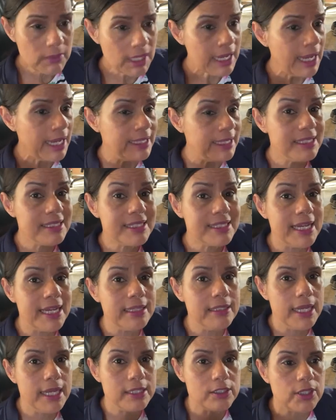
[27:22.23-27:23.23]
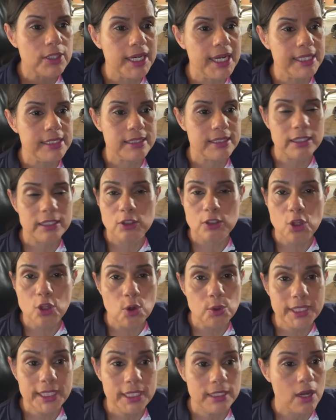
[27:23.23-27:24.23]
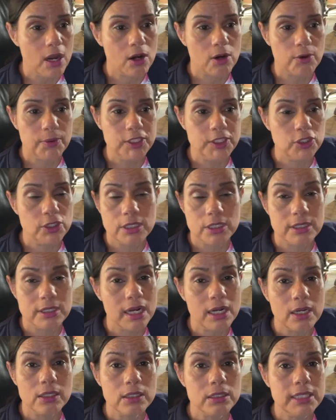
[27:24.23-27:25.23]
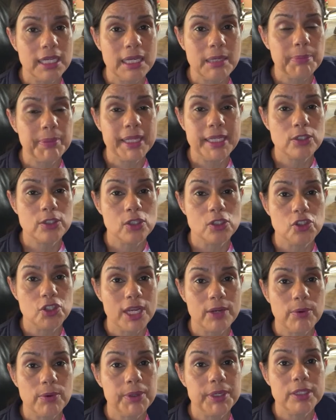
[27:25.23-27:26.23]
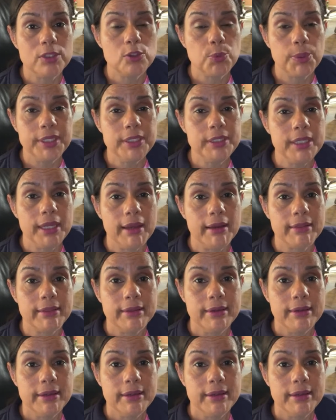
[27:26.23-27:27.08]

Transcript: And it said yesterday, it said, no, the inauguration is not going to take place on January the 20th.